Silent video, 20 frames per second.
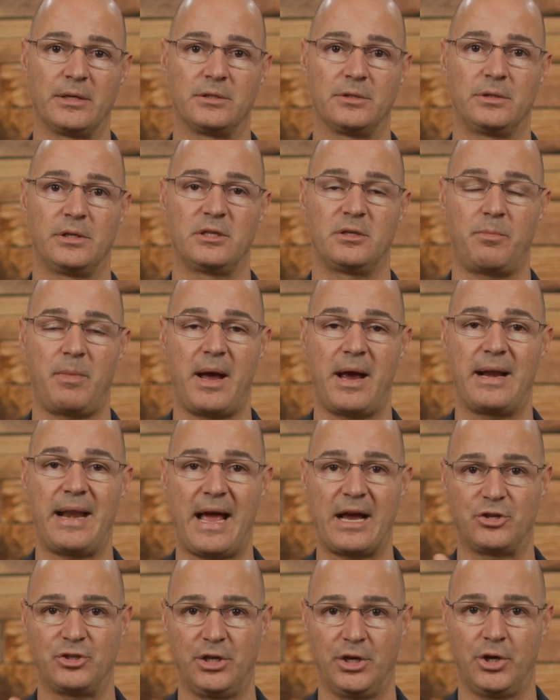So the spine
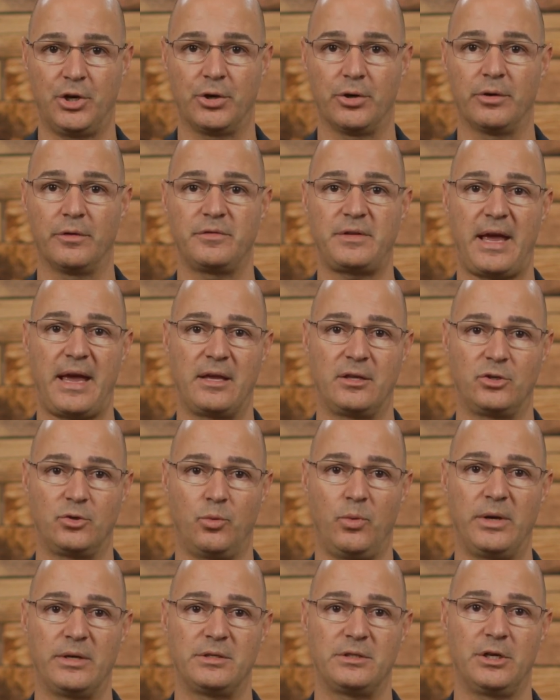actually curved and
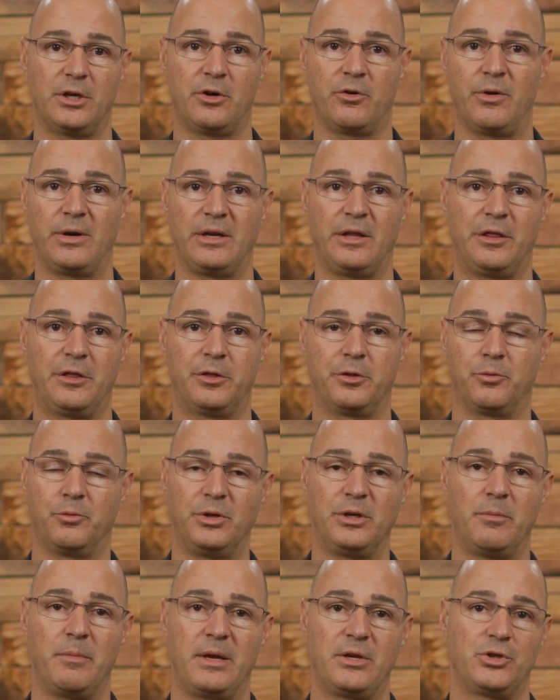twists to create a
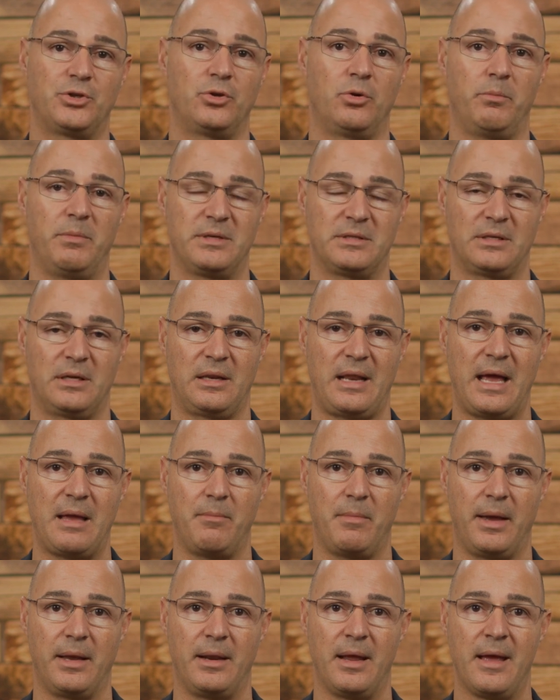three-dimensional
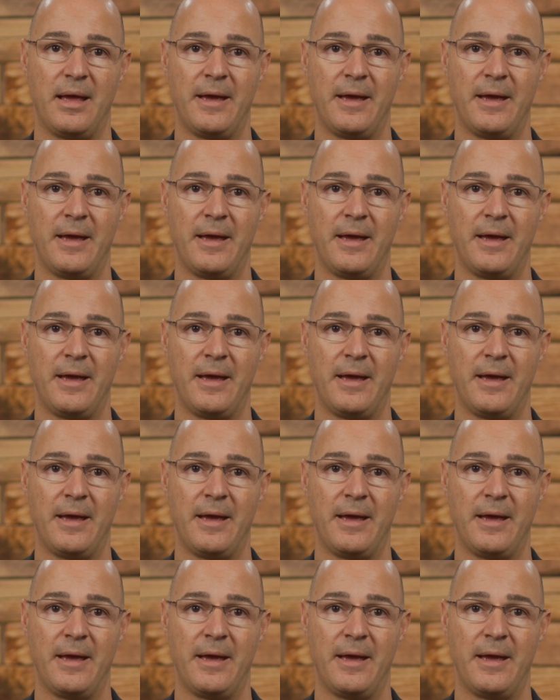misalignment.